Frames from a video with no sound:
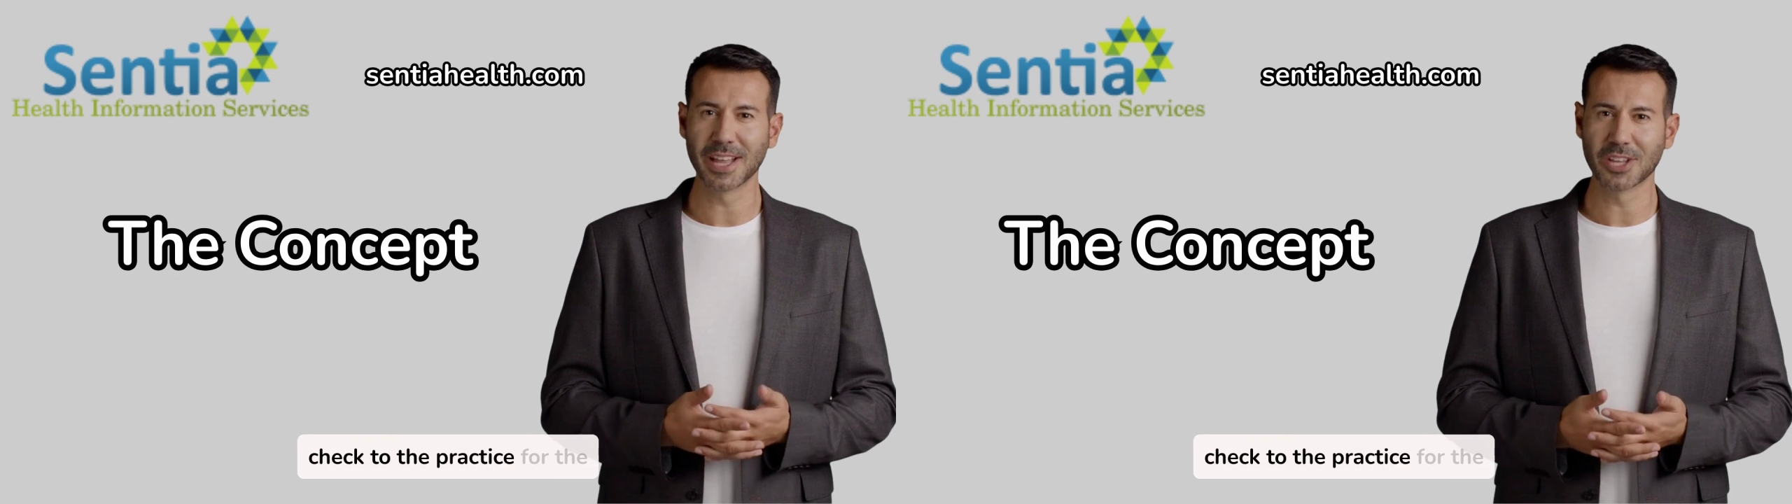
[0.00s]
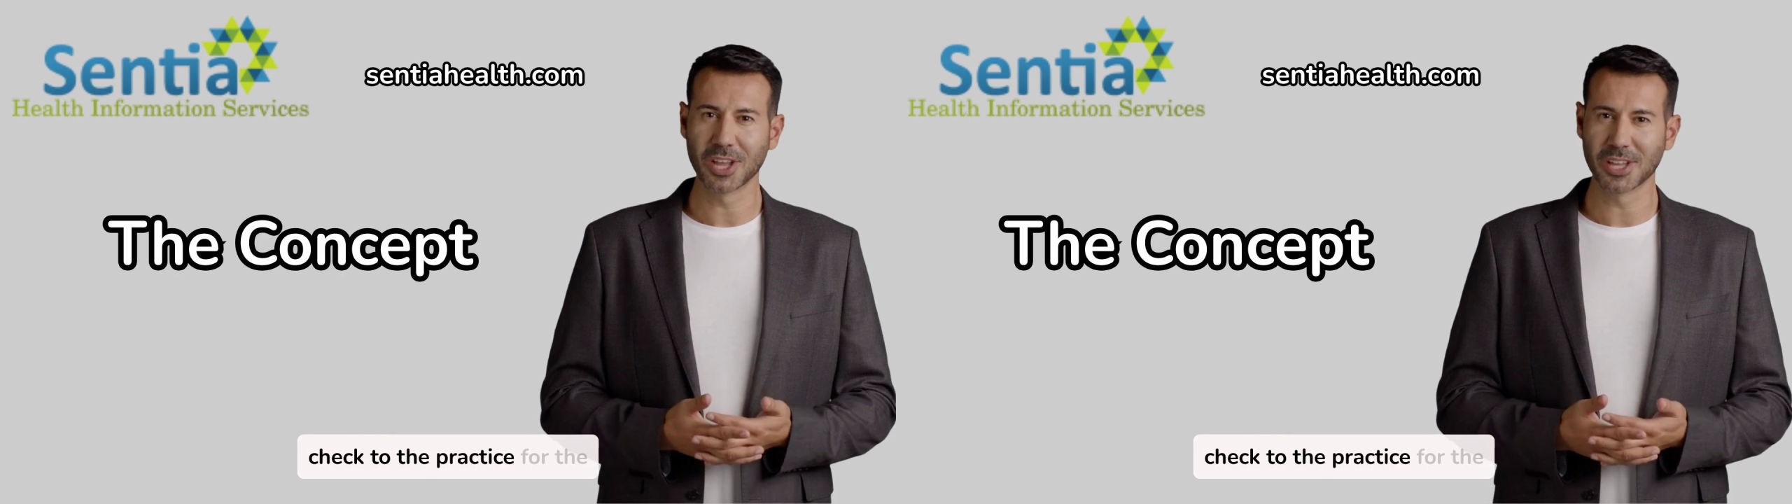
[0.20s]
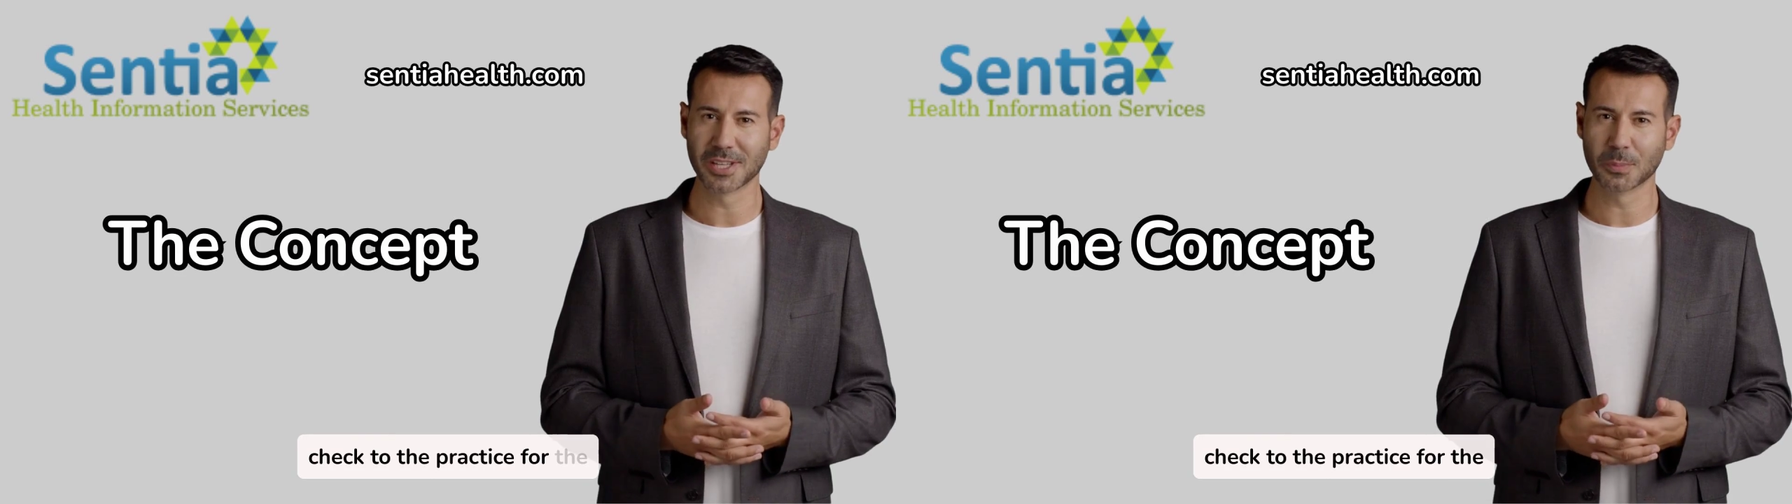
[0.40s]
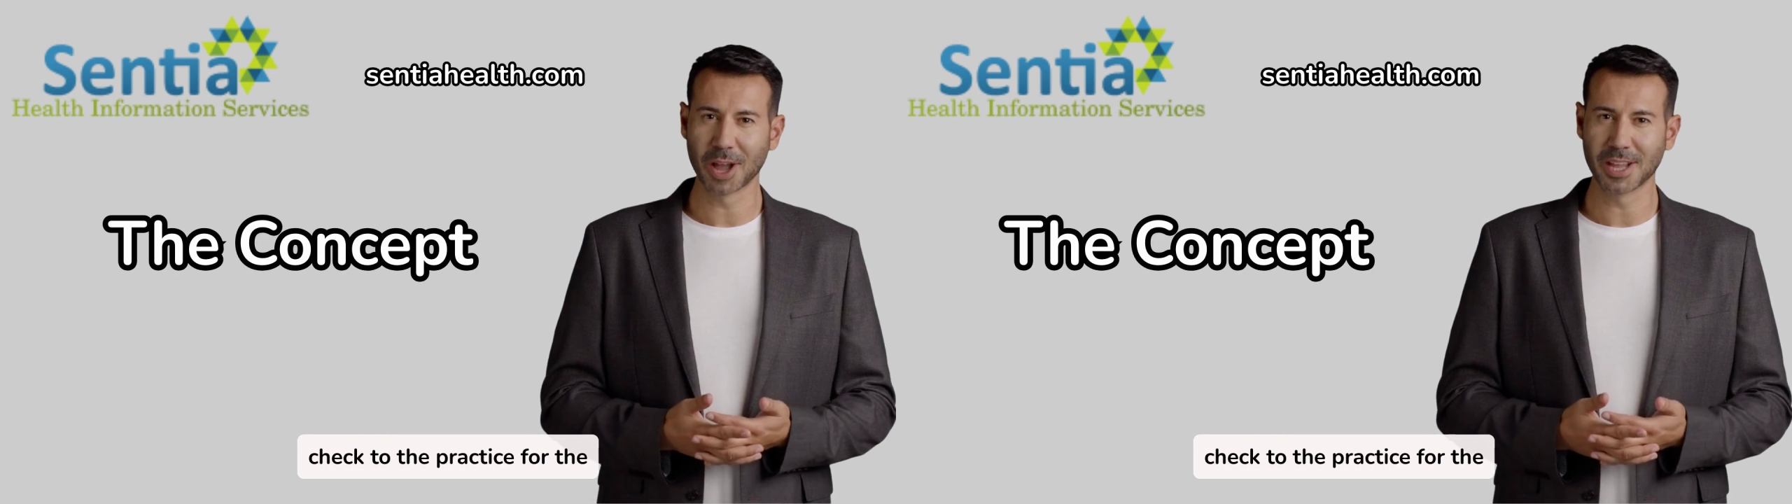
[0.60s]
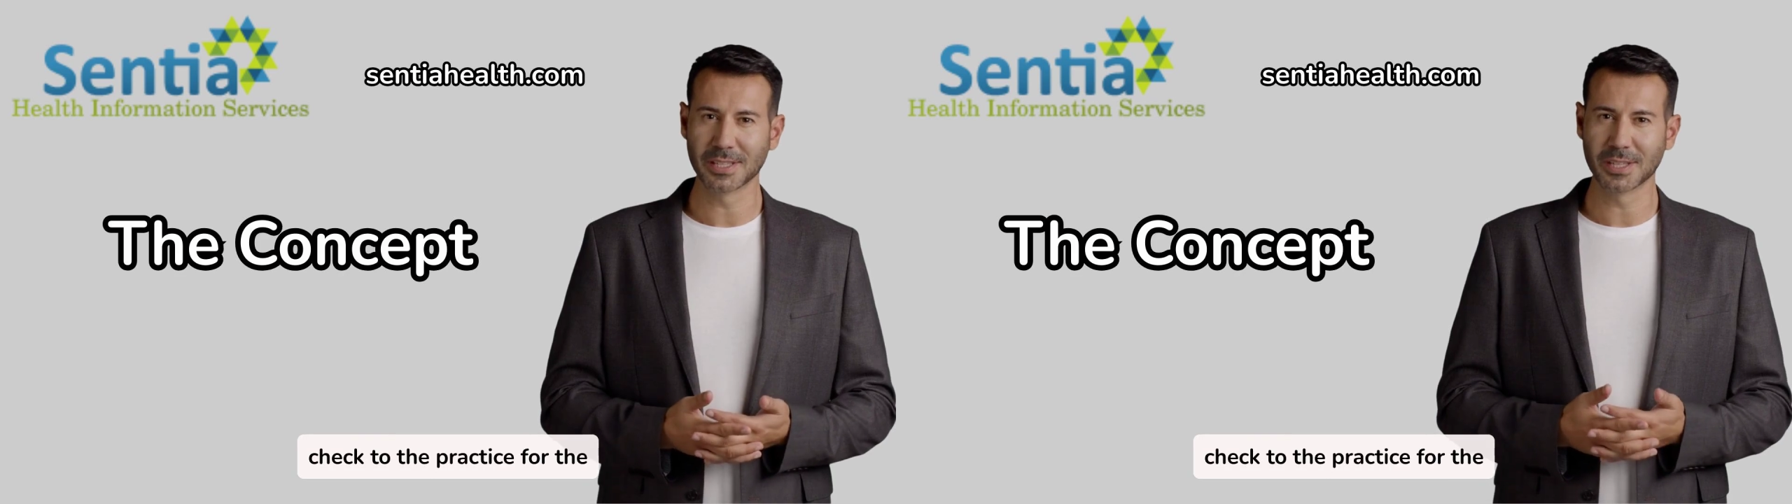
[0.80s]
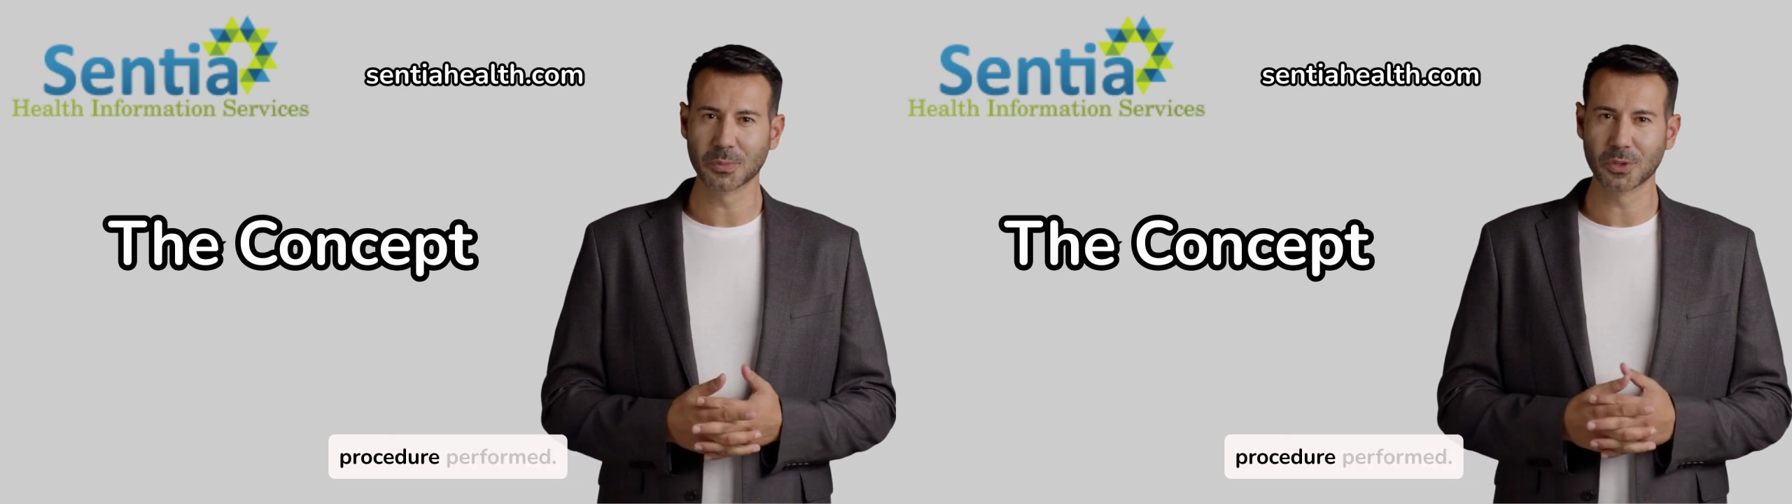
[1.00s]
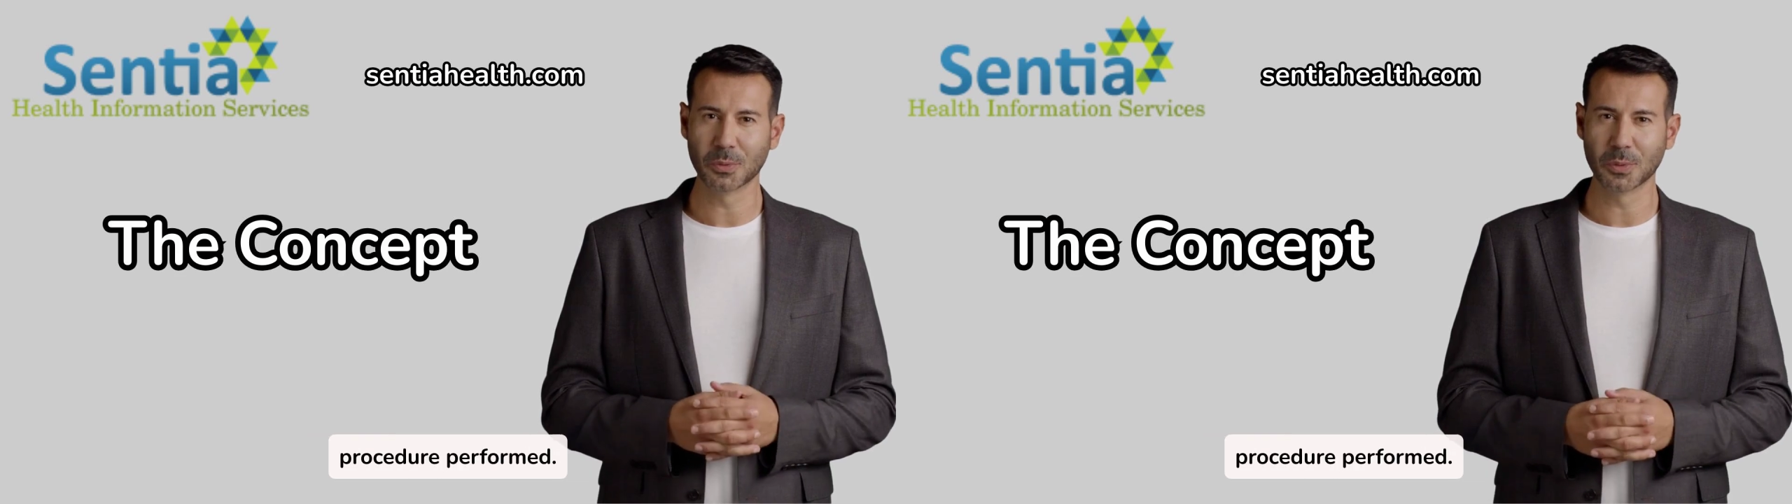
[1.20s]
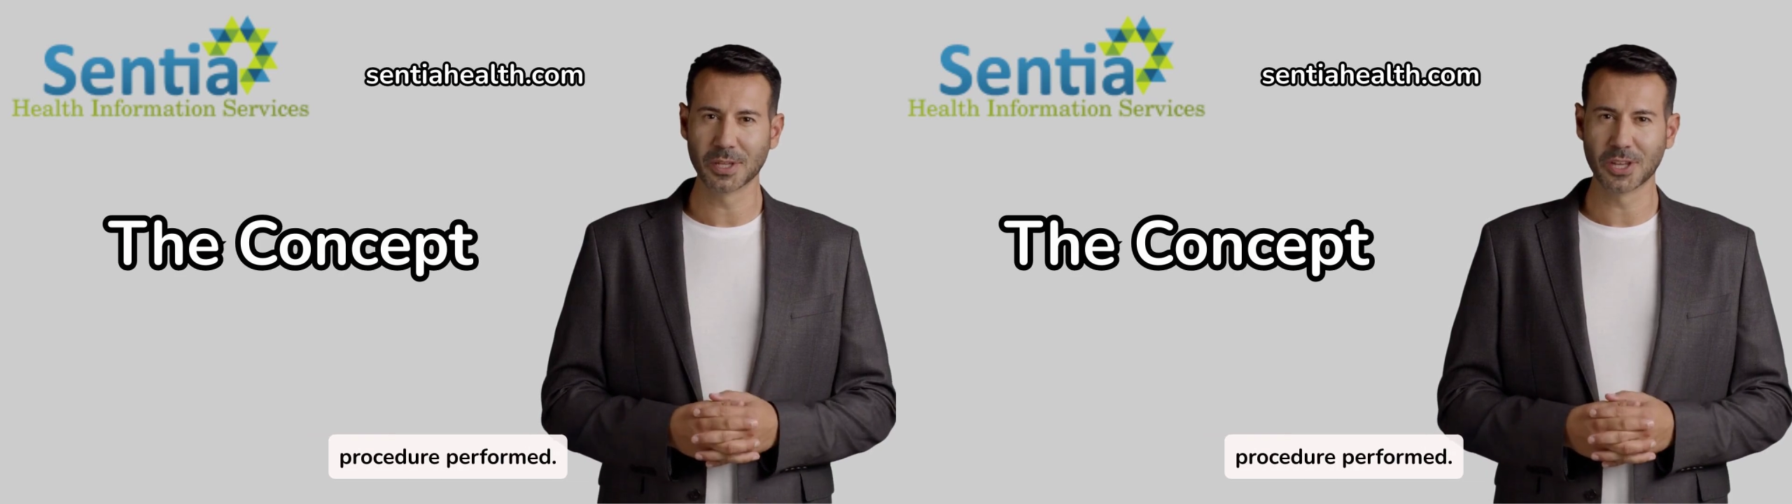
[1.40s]
a check to the practice for
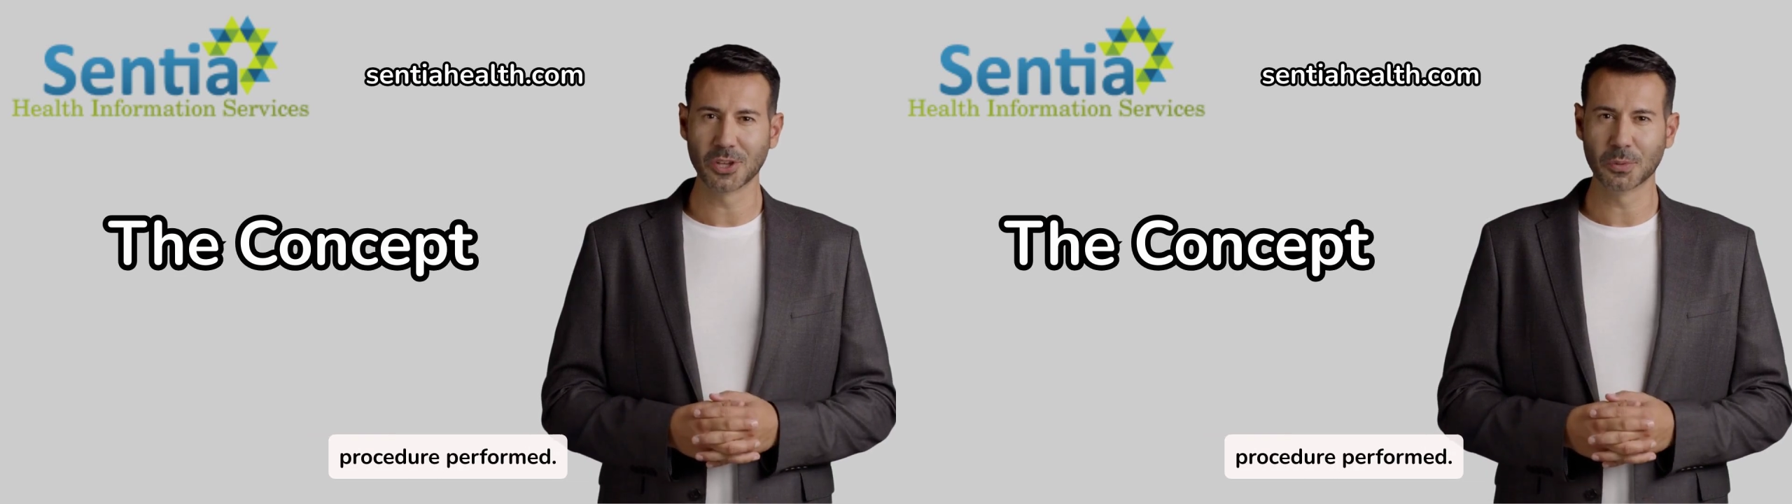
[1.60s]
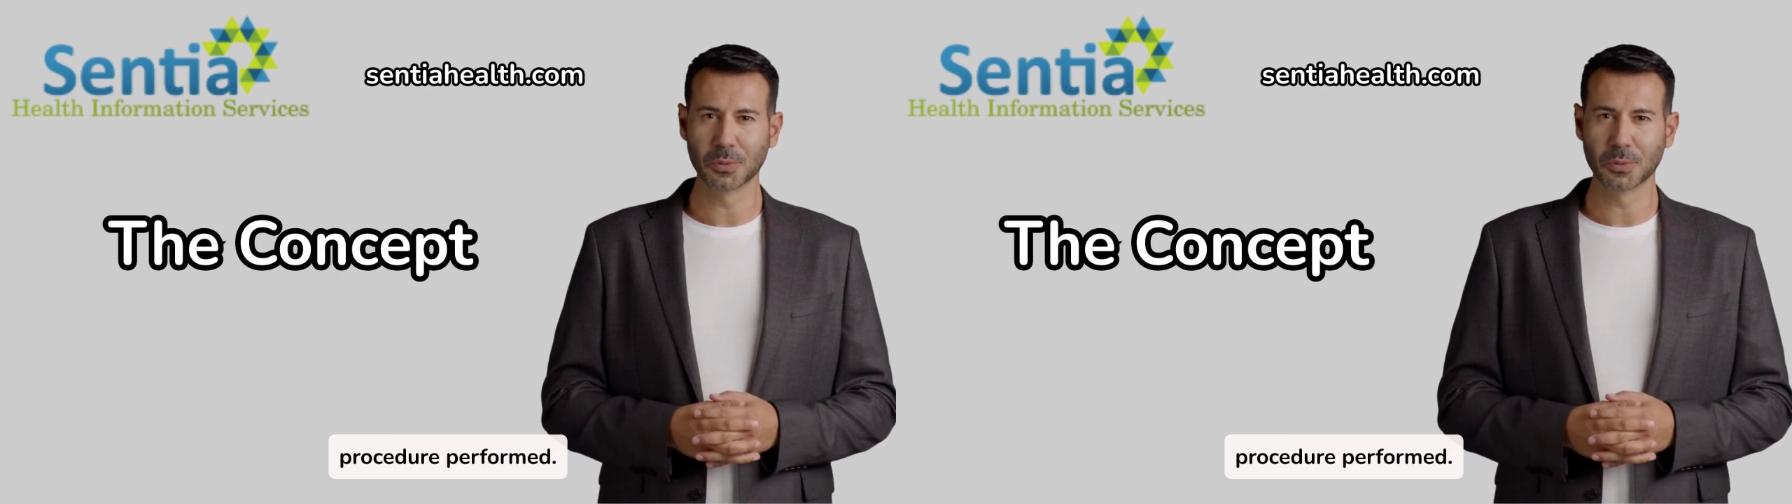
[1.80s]
the procedure